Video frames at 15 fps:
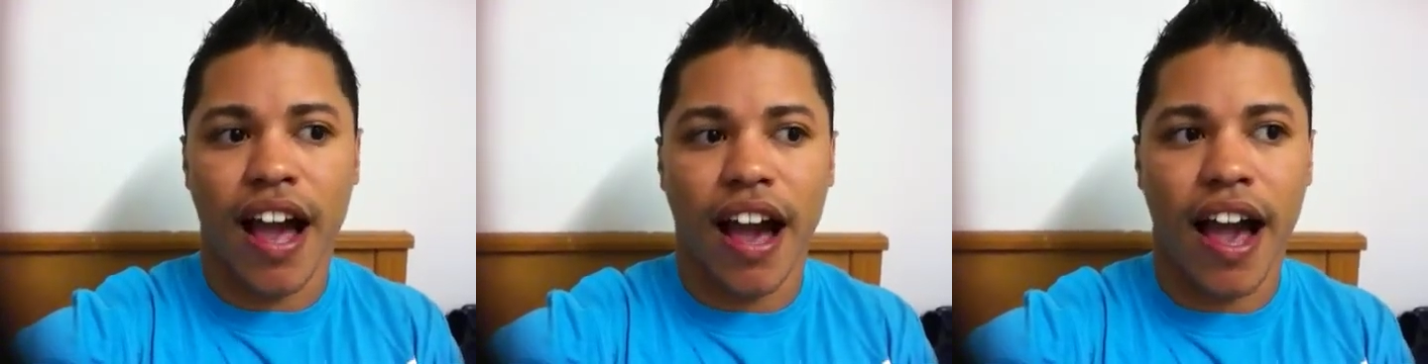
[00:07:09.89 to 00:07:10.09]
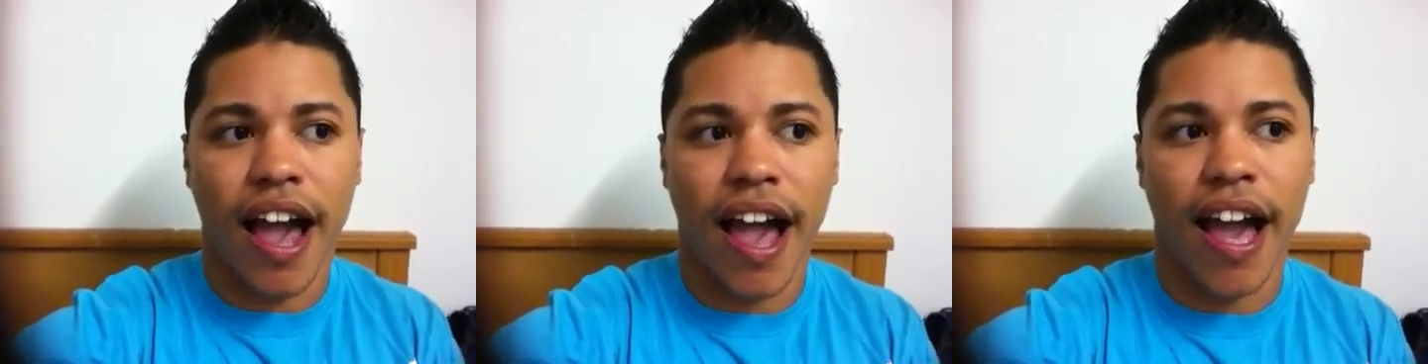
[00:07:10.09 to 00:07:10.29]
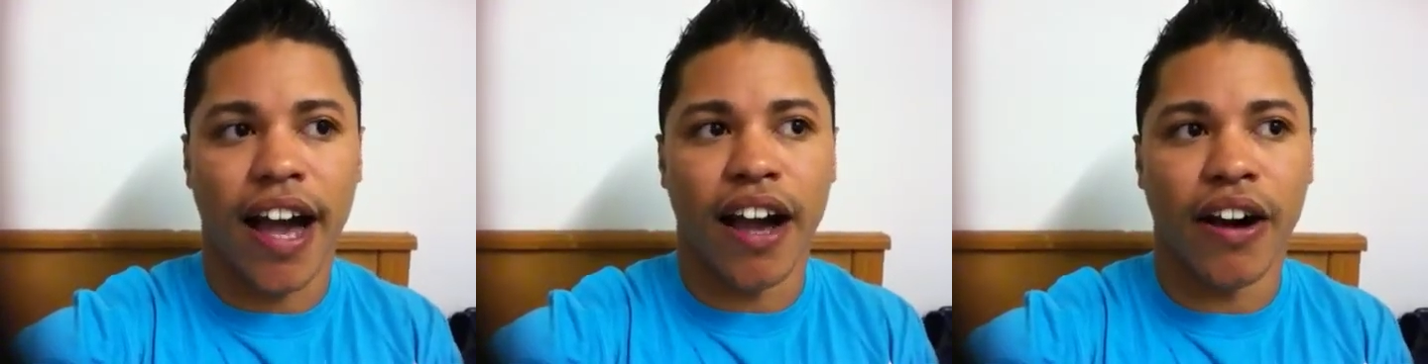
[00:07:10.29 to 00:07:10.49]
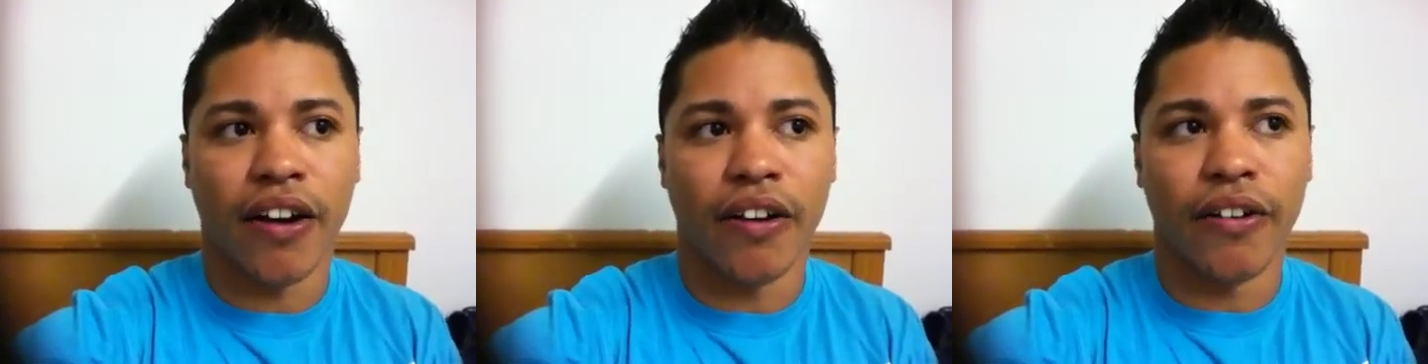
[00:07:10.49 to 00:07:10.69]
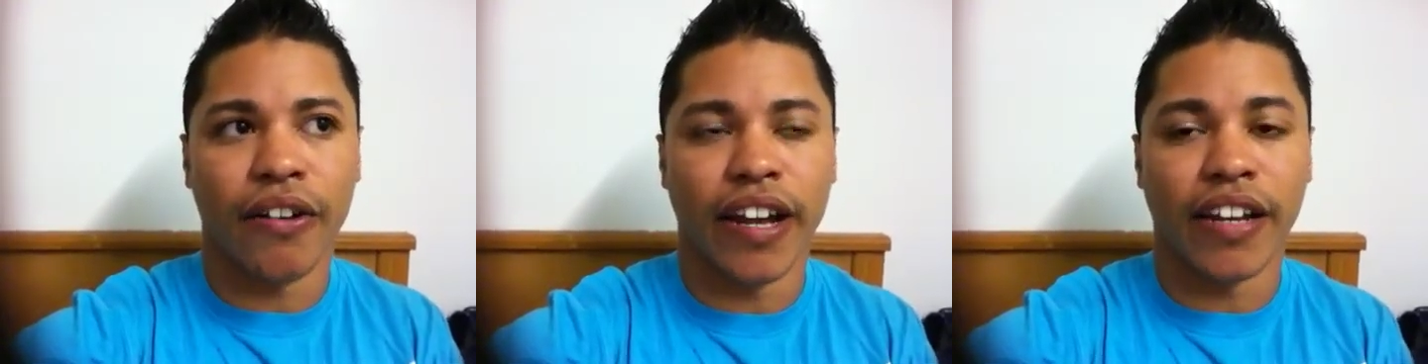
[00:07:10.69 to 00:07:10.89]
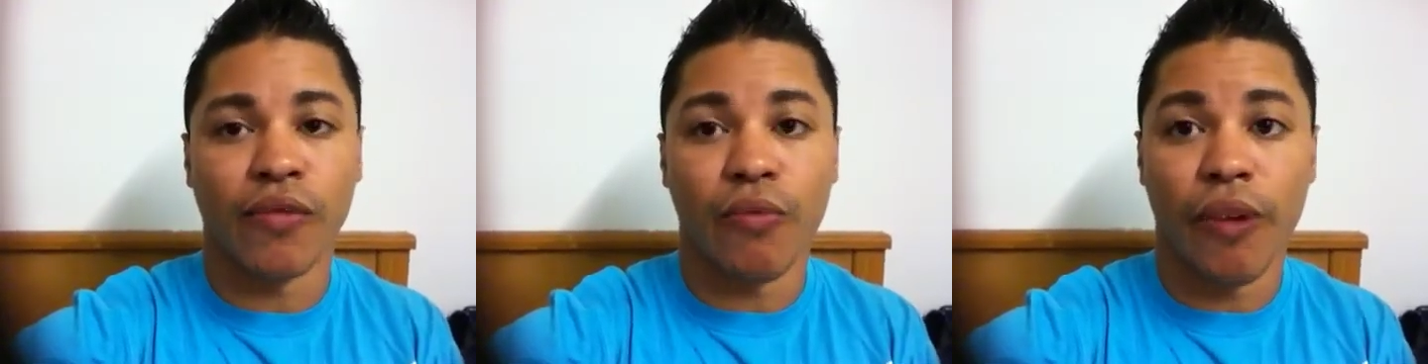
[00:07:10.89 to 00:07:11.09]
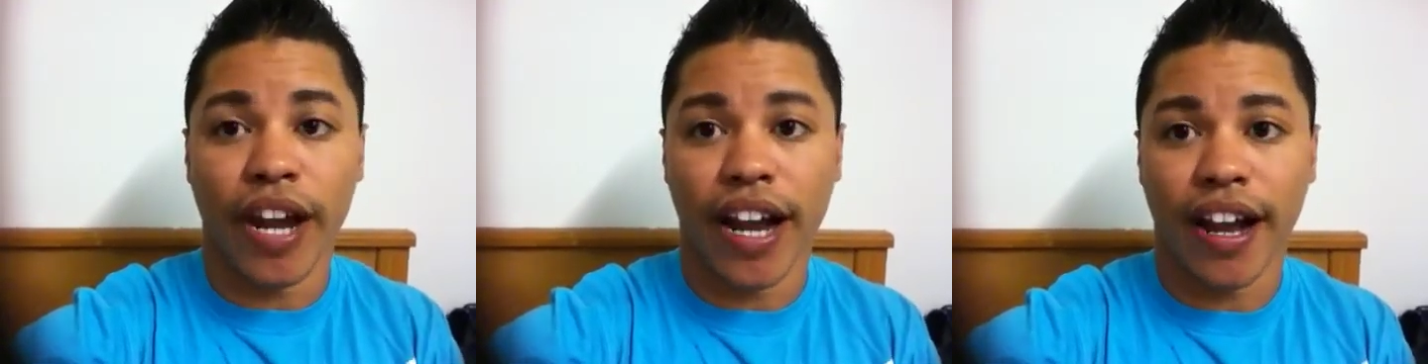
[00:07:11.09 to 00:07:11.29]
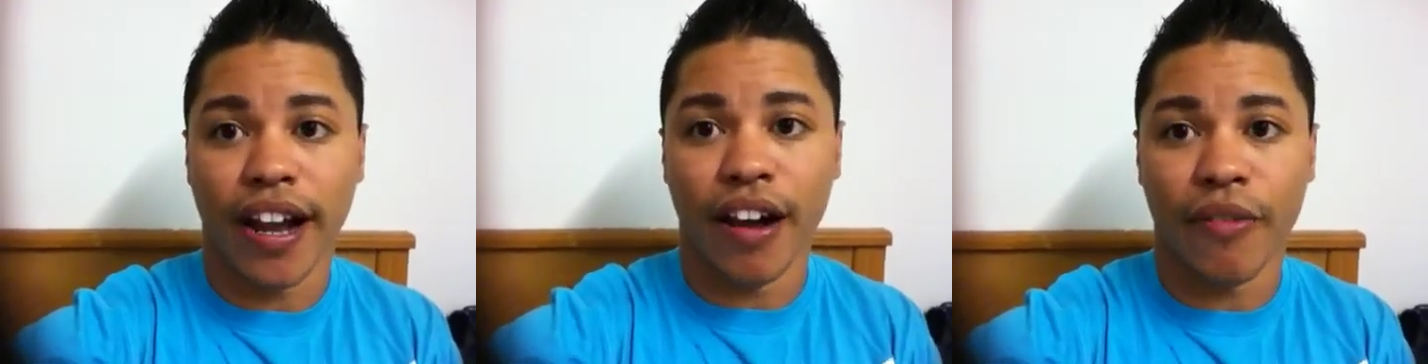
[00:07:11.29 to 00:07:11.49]
how in
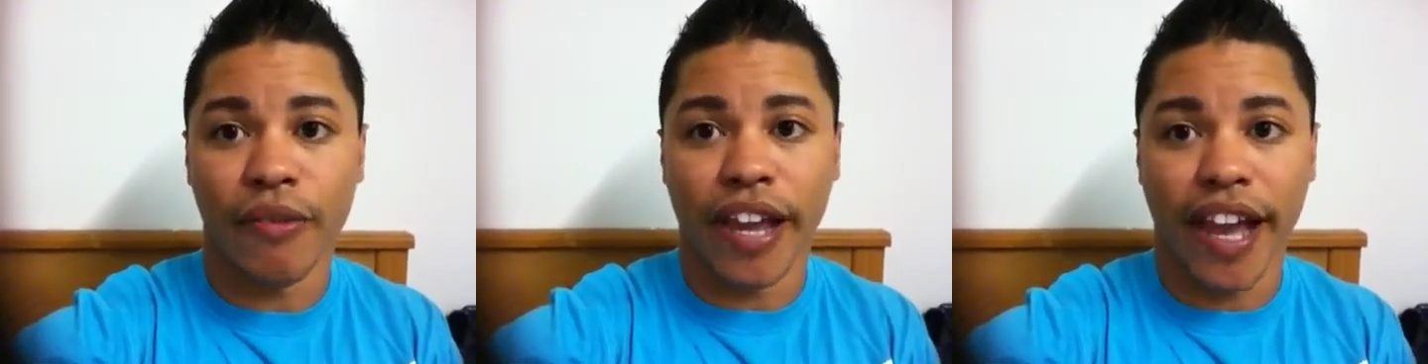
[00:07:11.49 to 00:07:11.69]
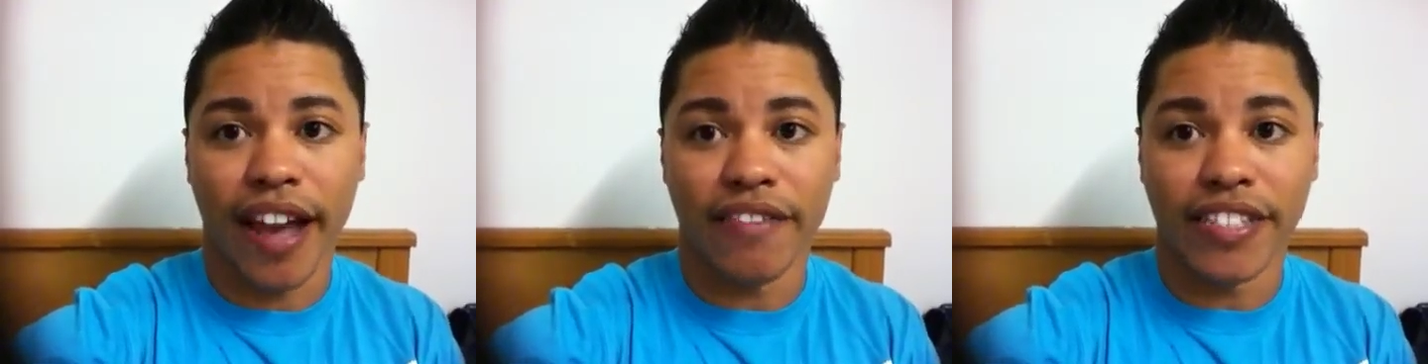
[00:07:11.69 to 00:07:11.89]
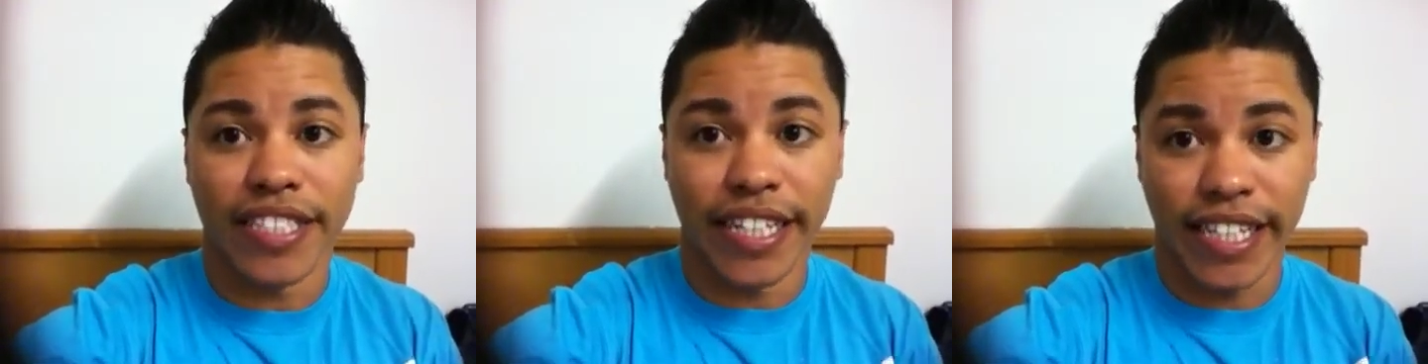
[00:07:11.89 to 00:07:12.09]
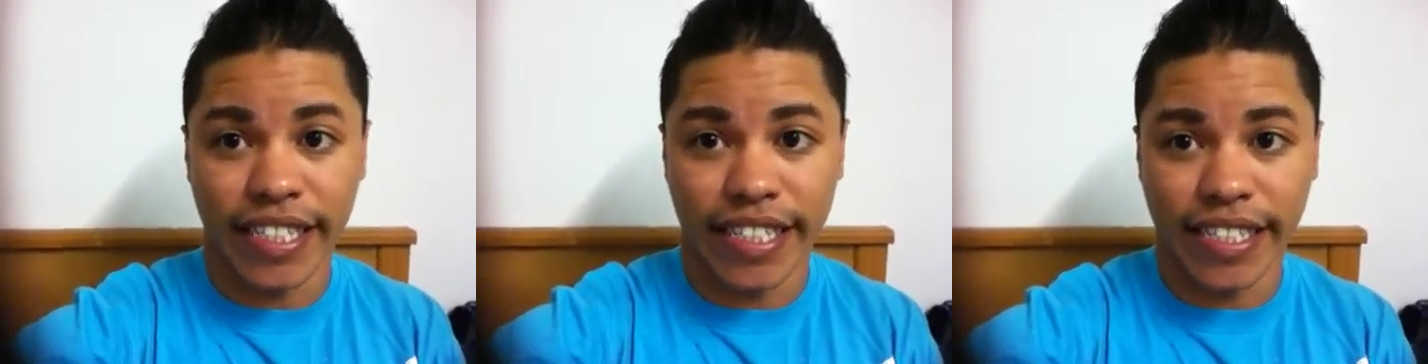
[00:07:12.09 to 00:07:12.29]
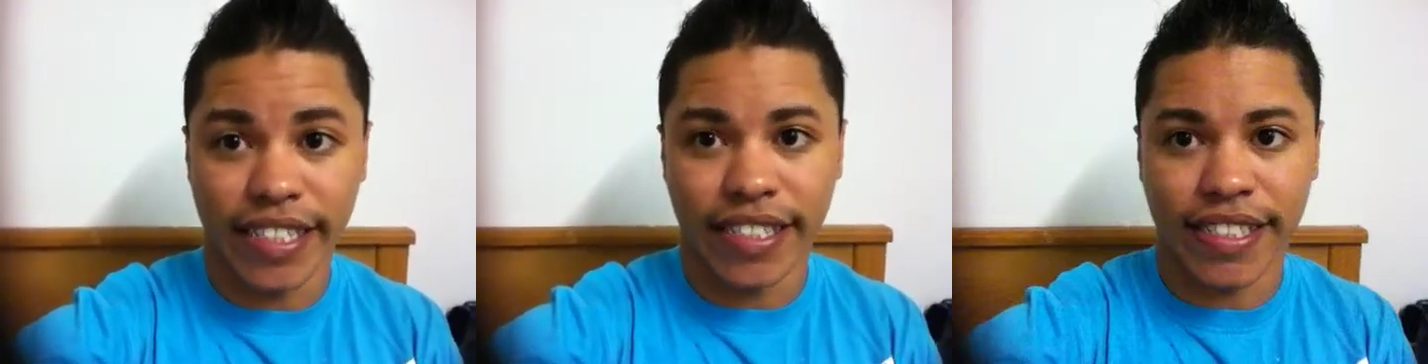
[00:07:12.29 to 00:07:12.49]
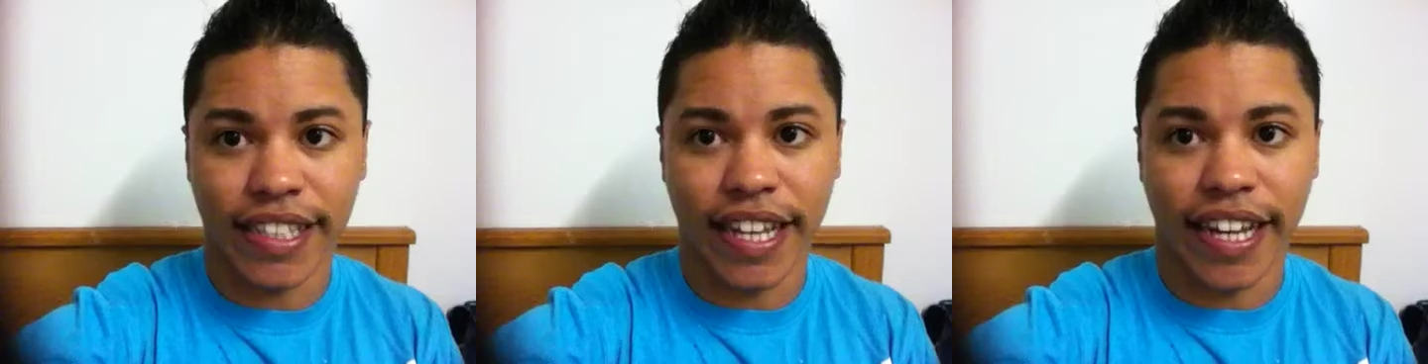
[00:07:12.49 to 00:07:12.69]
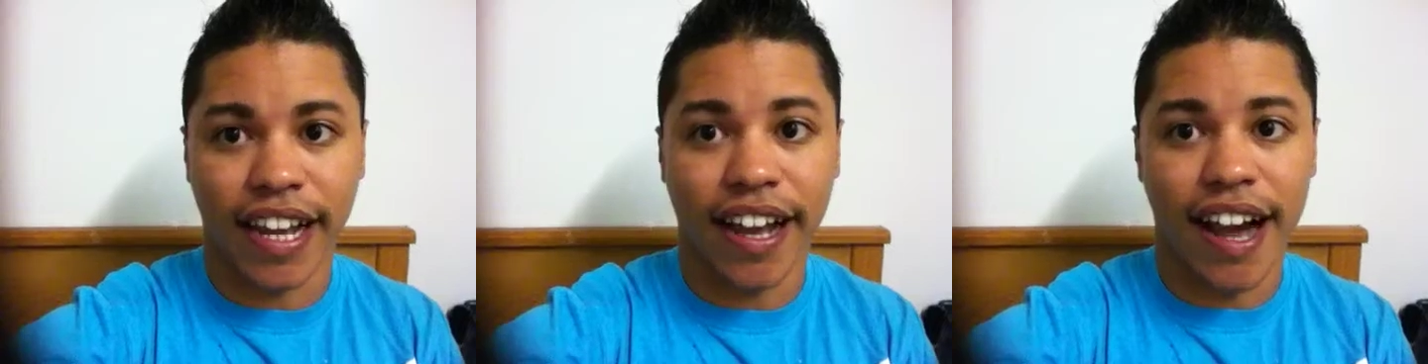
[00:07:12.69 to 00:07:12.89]
Wicca we have deities like